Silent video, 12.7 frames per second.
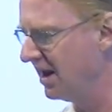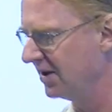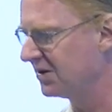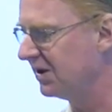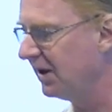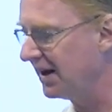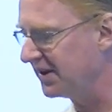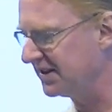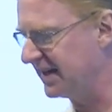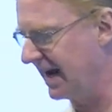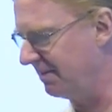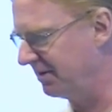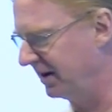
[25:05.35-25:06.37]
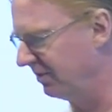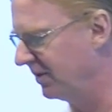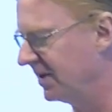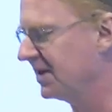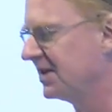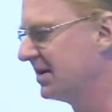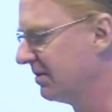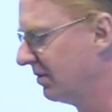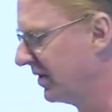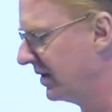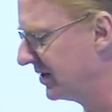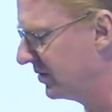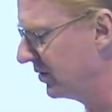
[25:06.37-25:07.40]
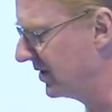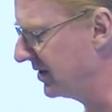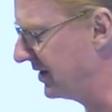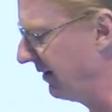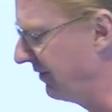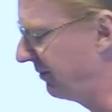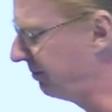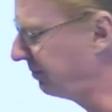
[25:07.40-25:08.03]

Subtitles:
There's a lot that's happening with this sort of stuff.